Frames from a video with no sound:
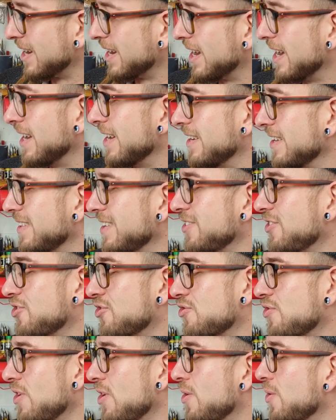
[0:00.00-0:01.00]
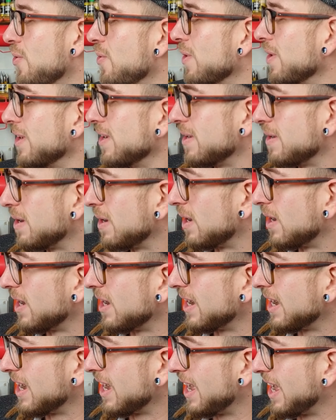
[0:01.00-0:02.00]
And this troll
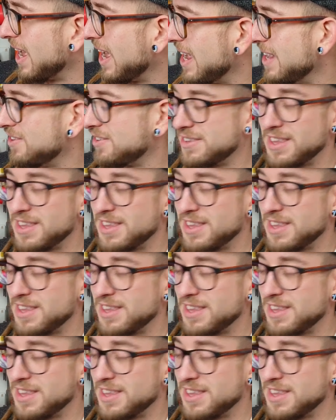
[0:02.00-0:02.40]
is